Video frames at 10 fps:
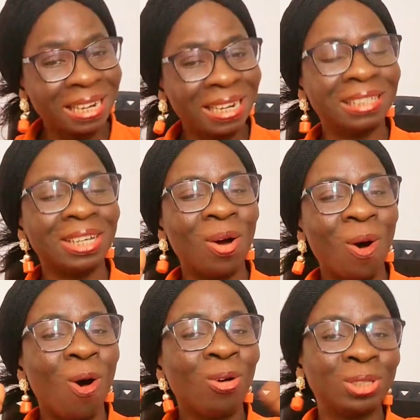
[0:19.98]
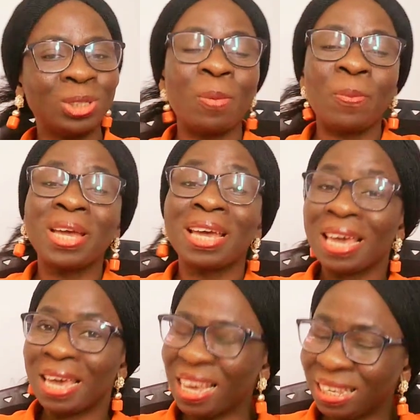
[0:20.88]
grade or topic
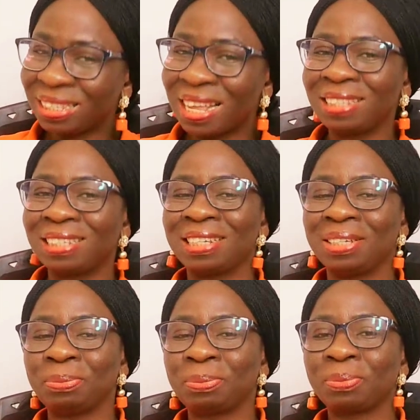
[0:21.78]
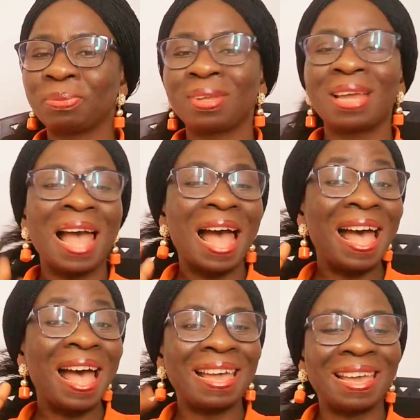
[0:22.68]
instantly.
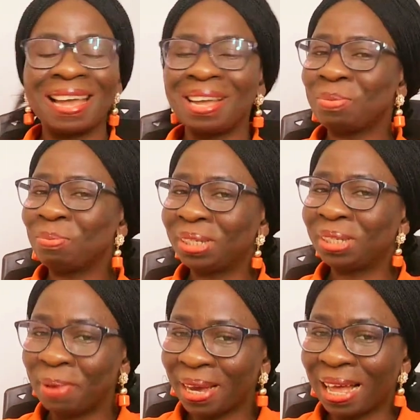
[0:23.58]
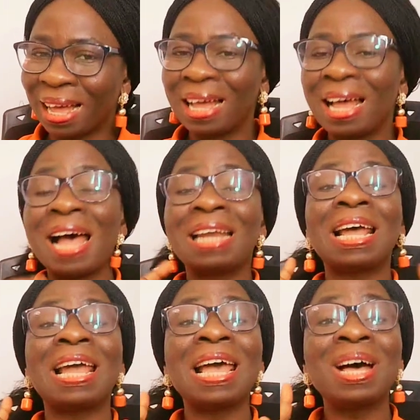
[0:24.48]
Hi, I am Miss Becca and
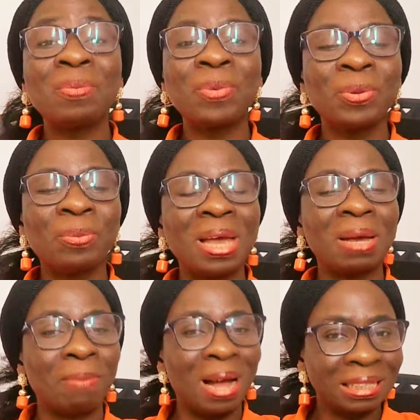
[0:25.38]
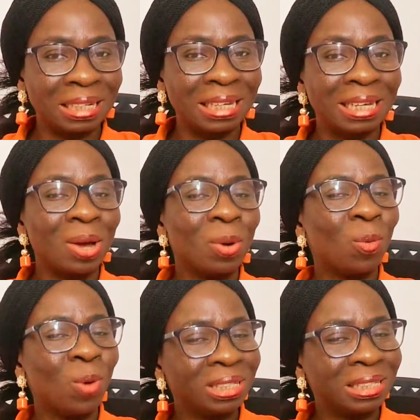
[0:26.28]
I help you make math click
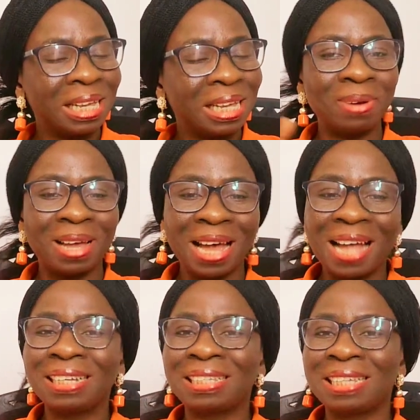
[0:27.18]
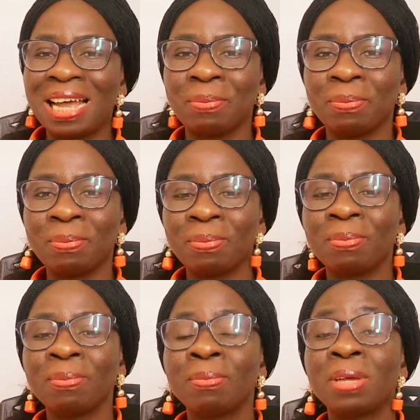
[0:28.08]
one step at a time.
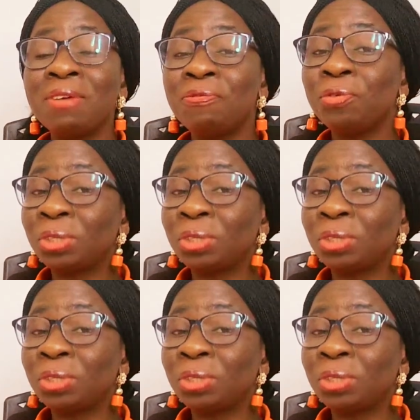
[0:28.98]
If you